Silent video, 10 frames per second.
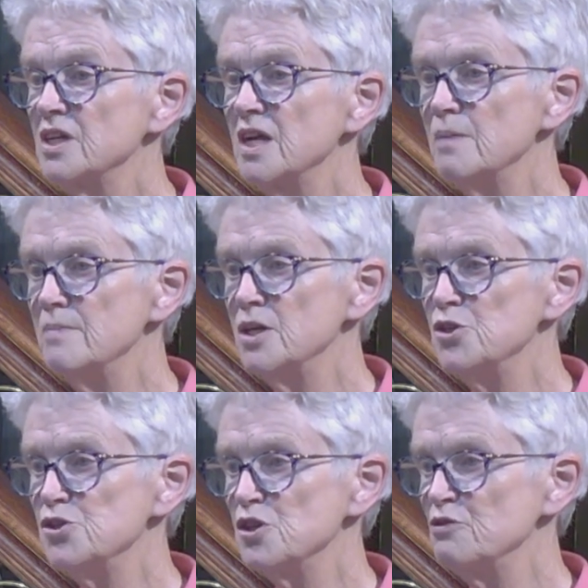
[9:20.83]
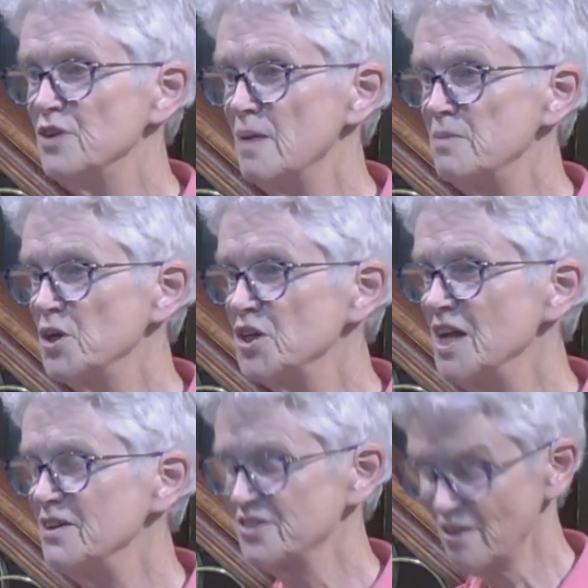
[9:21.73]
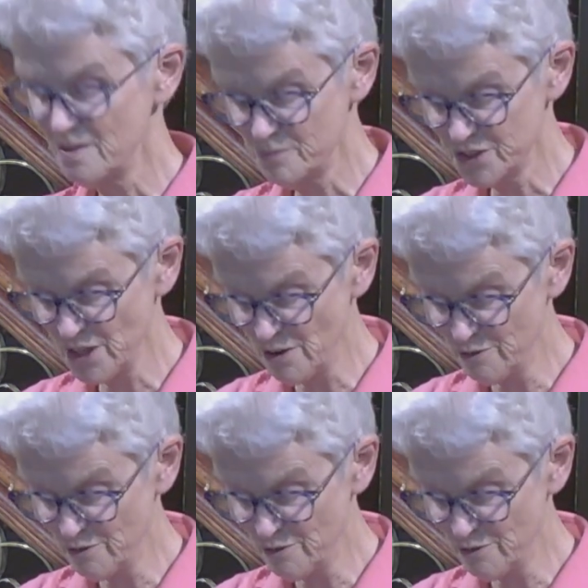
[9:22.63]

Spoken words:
image of Nebuchadnezzar himself.